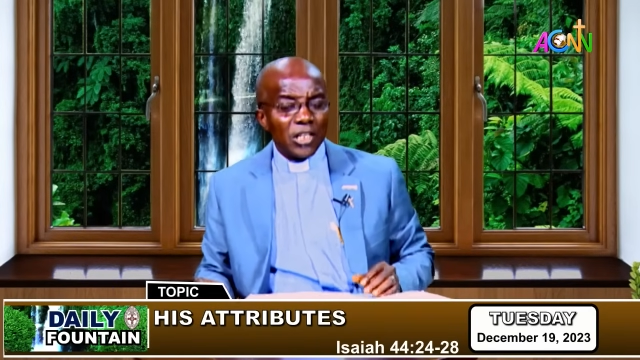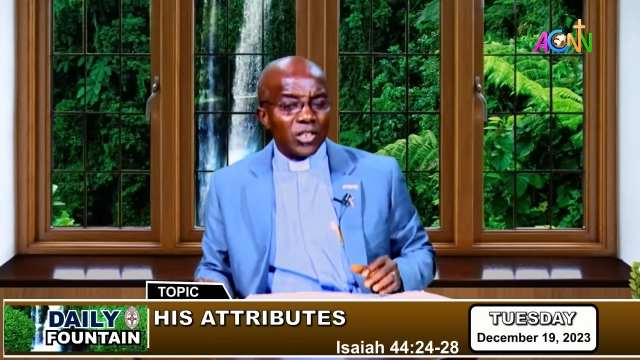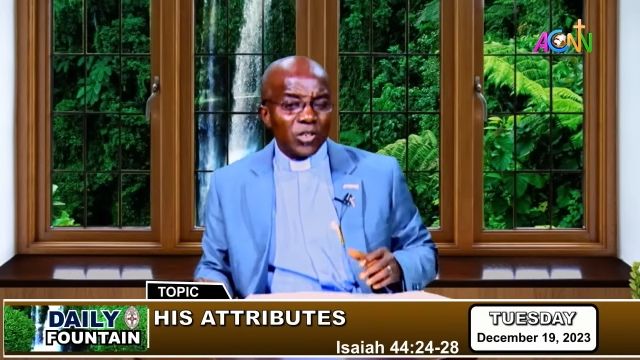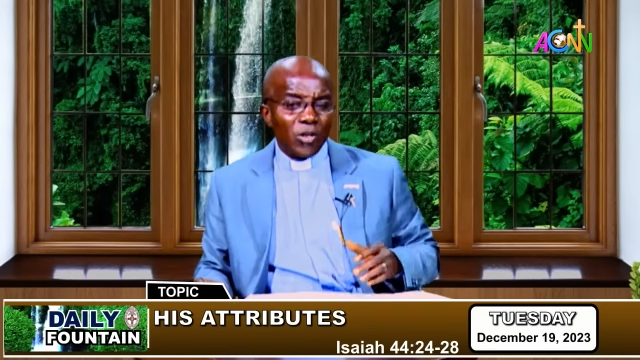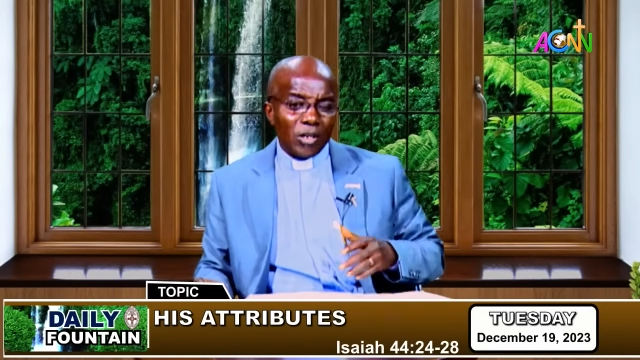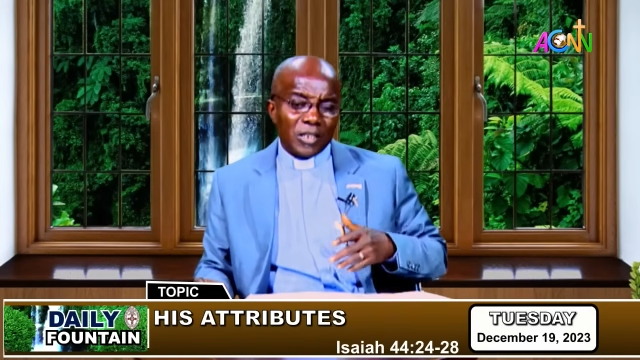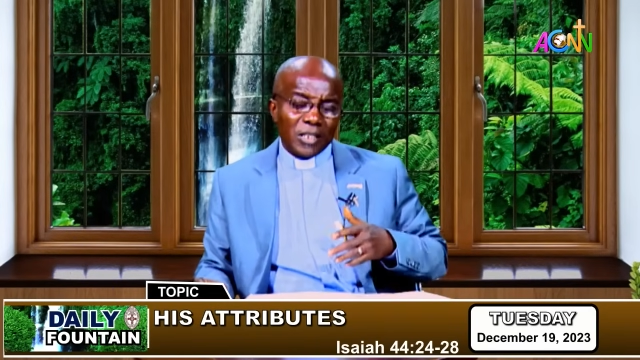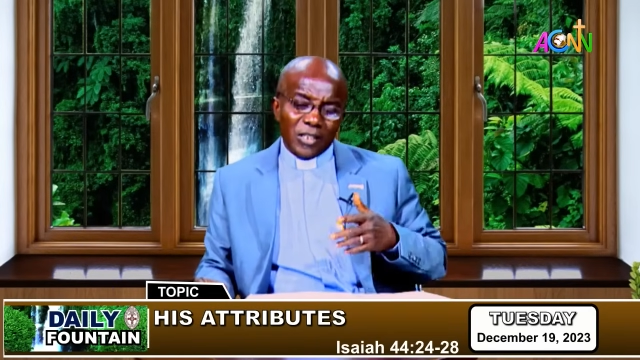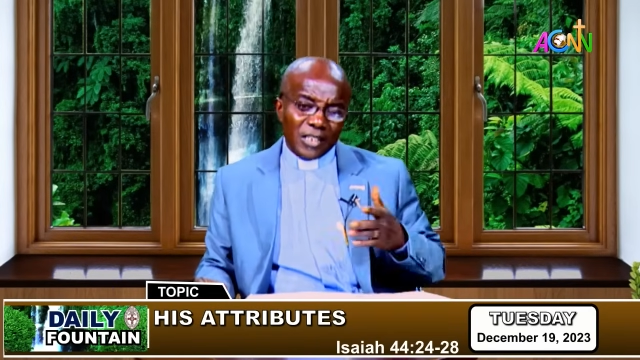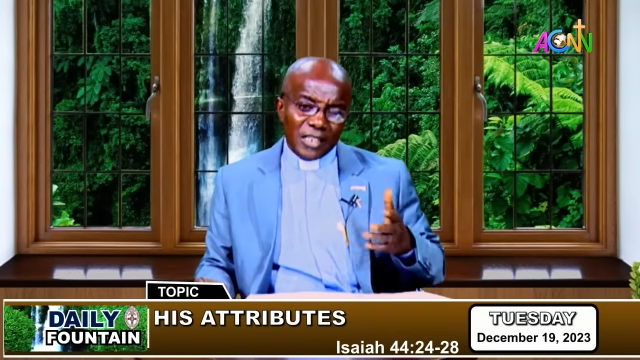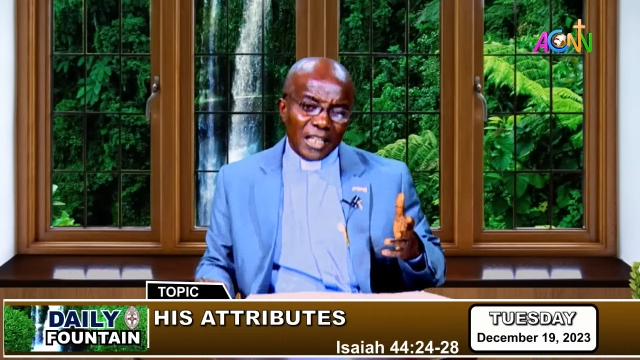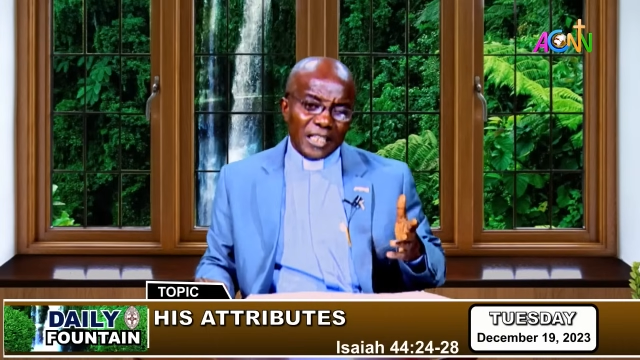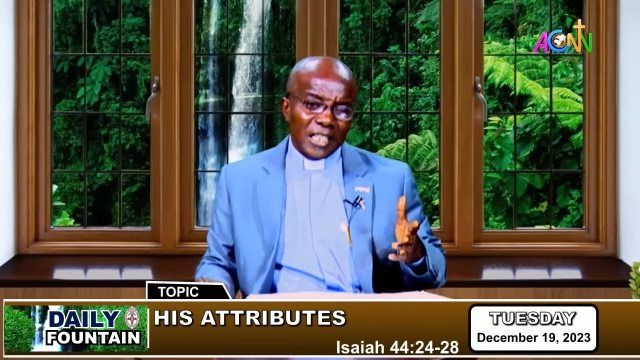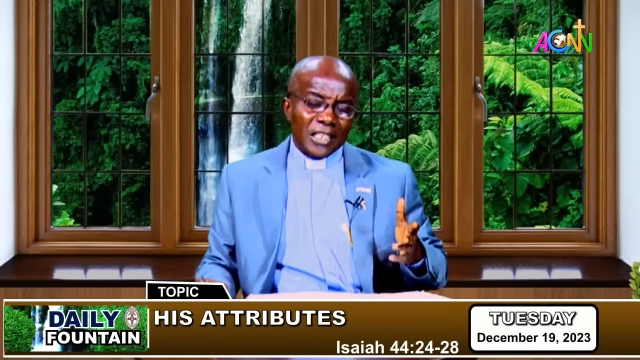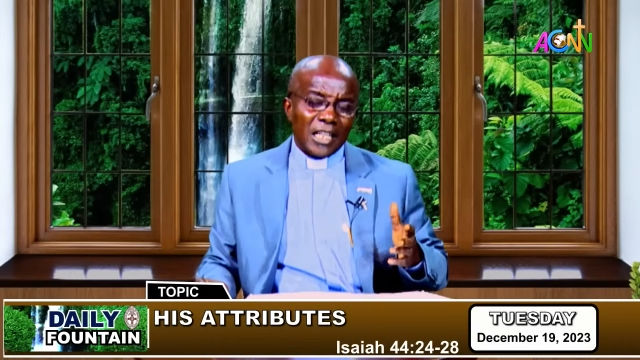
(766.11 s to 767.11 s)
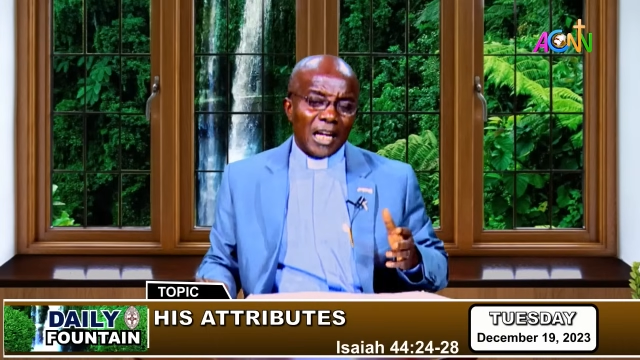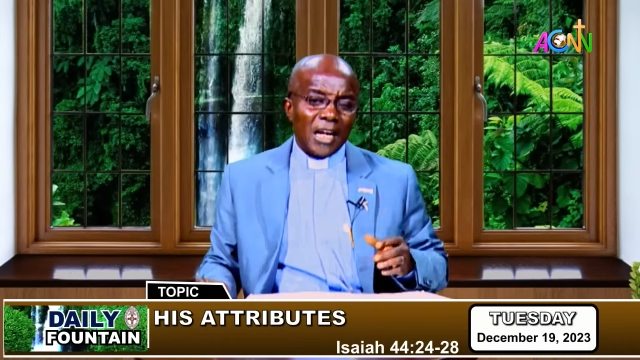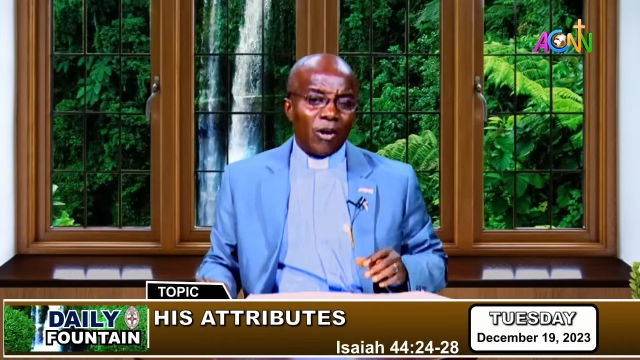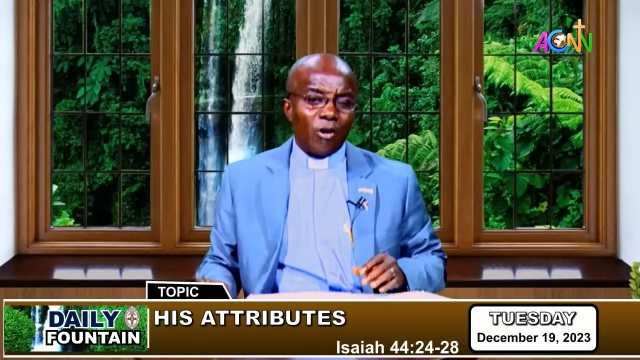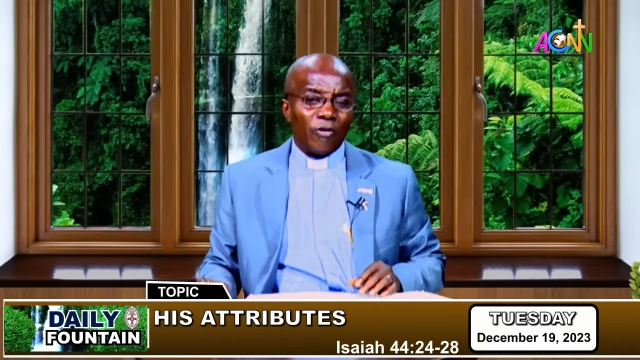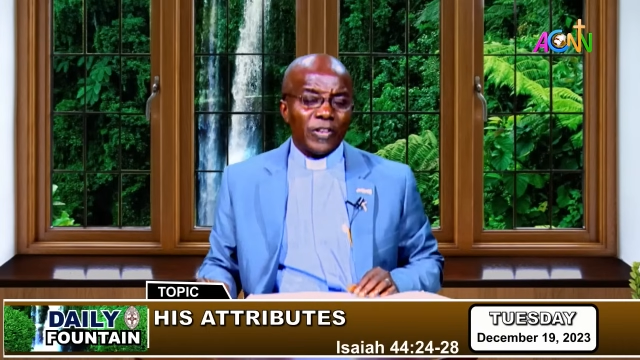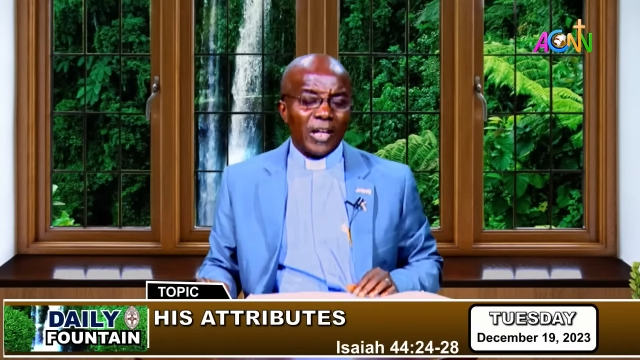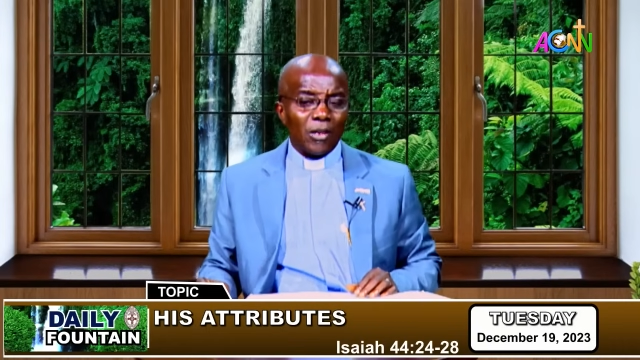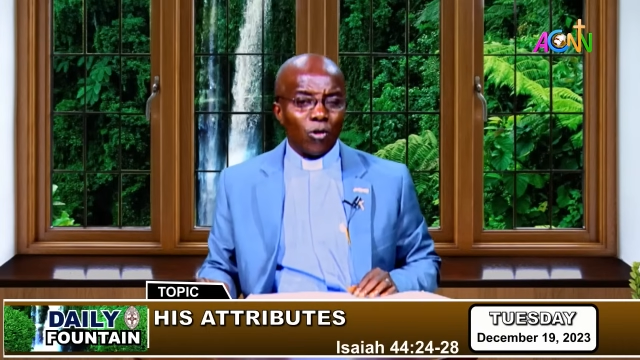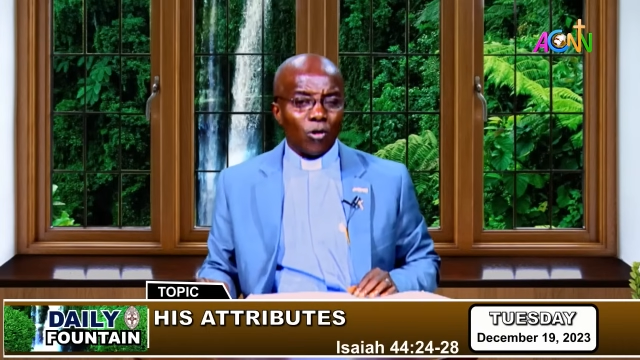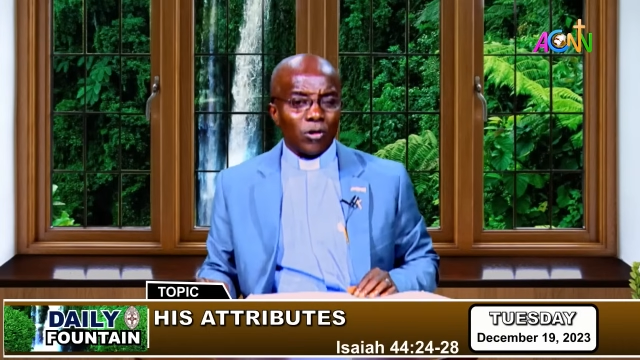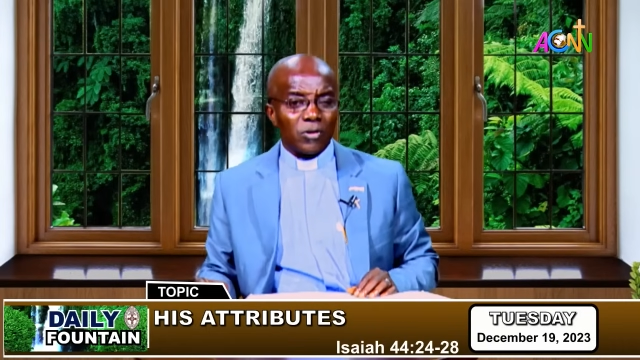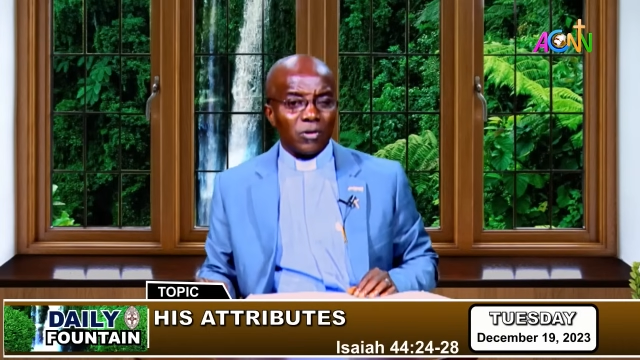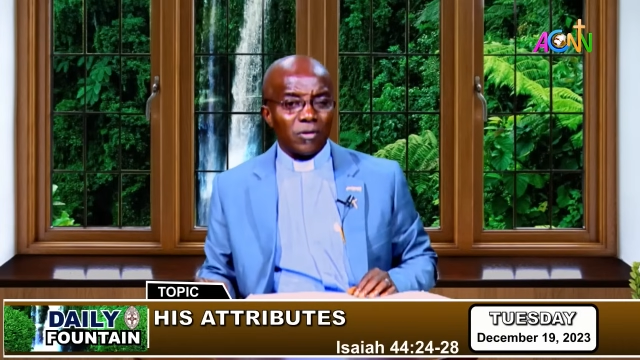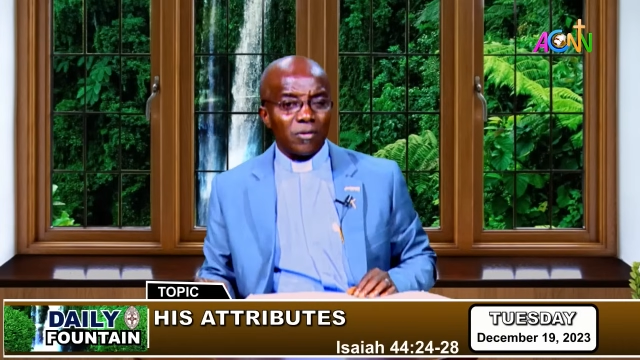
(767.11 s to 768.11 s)
is not the desire of the
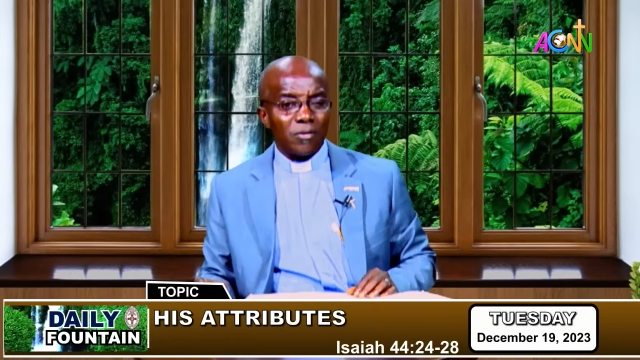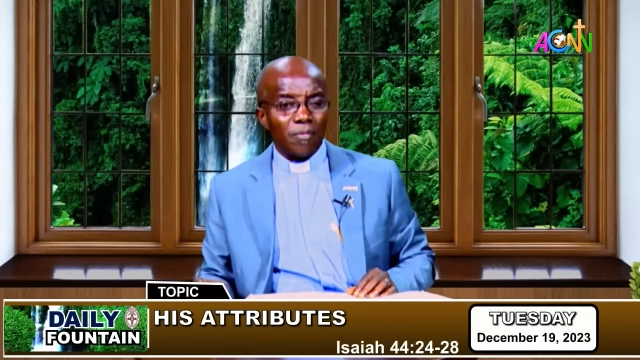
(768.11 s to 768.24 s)
Lord